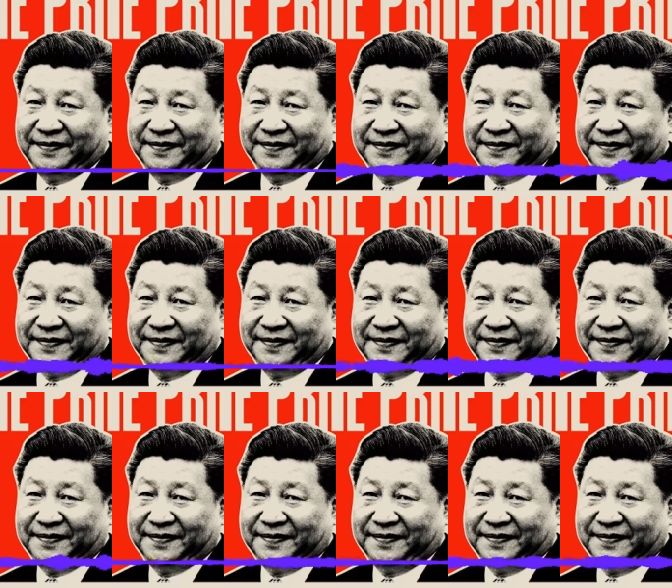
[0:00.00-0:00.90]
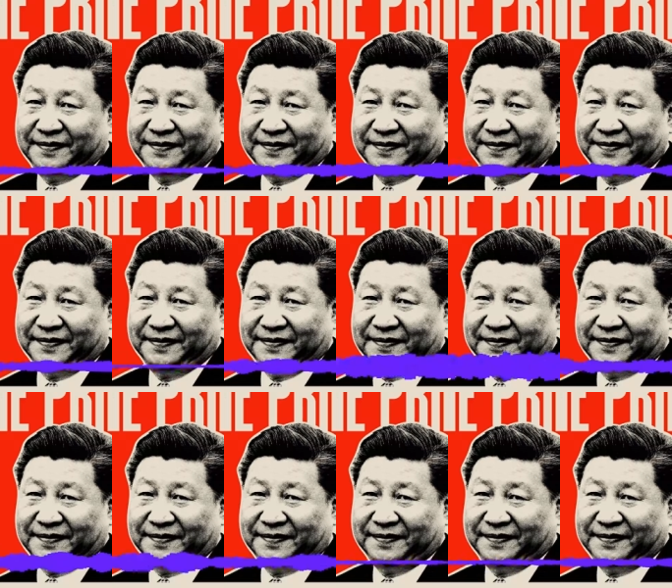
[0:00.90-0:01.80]
to control a country of
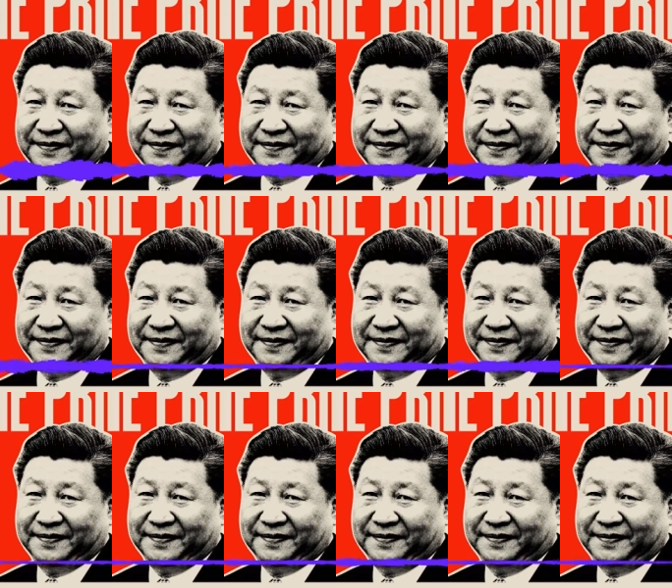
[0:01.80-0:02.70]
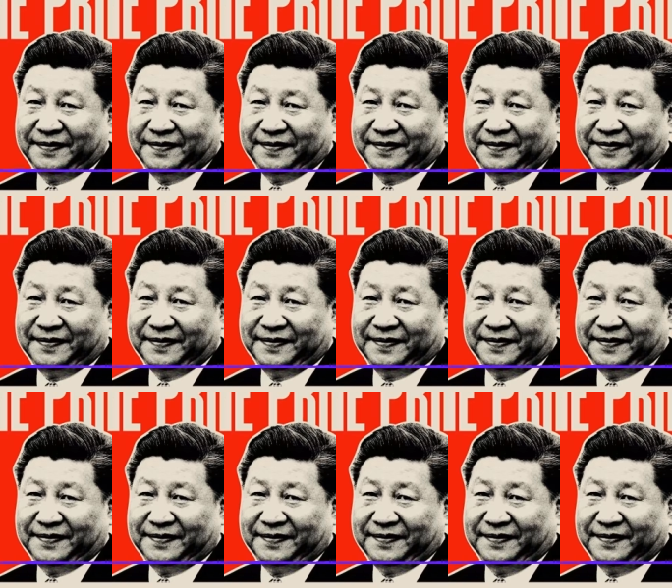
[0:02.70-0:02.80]
over 1 billion people.